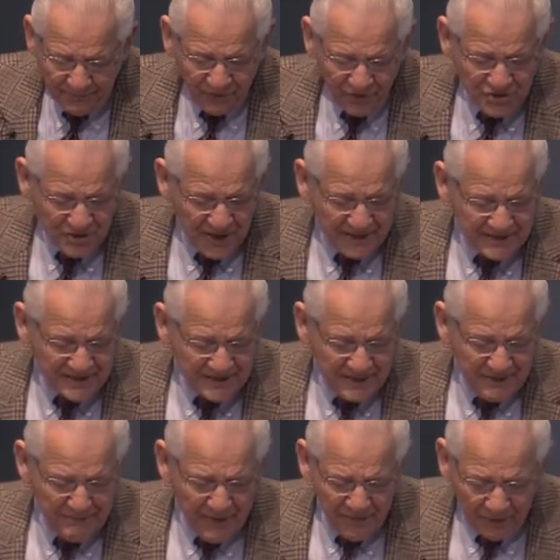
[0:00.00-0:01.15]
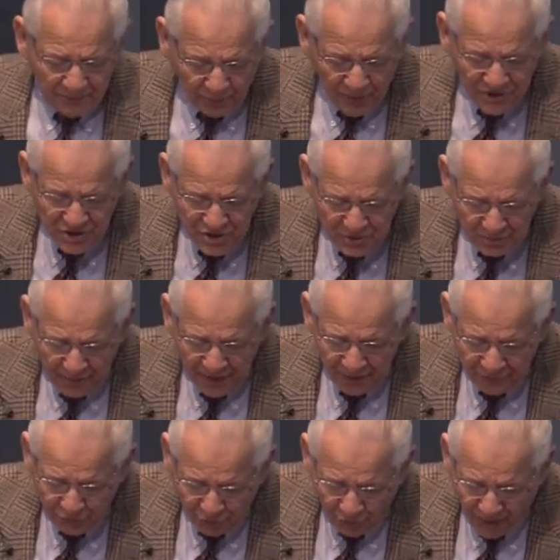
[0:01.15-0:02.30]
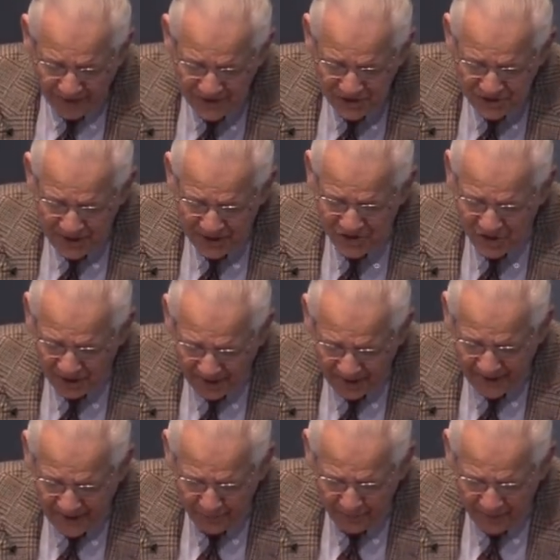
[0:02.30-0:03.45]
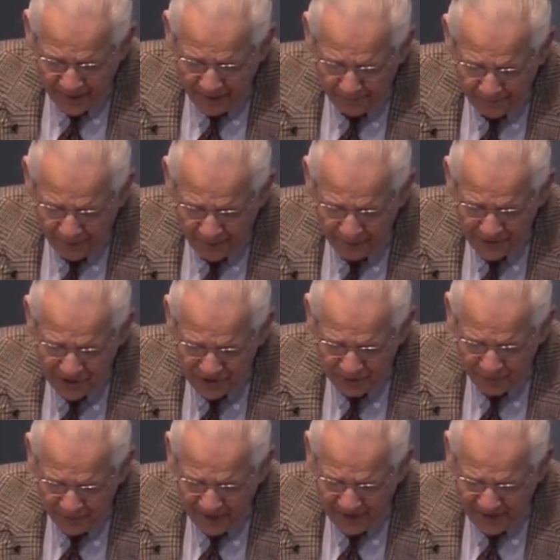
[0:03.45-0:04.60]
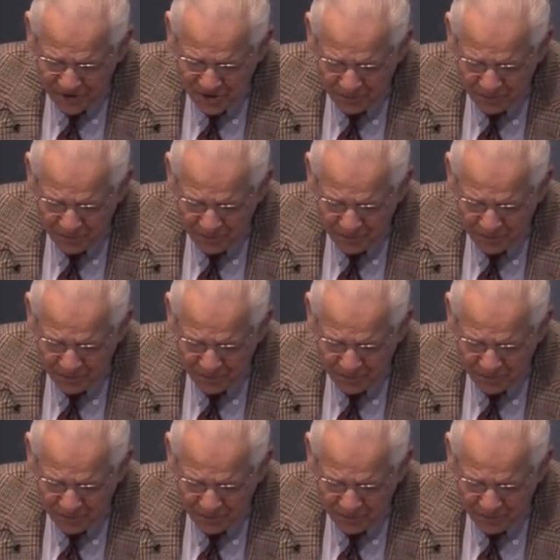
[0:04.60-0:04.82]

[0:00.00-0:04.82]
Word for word: verse 19, by the precious blood of Christ as the Lamb without blemish and without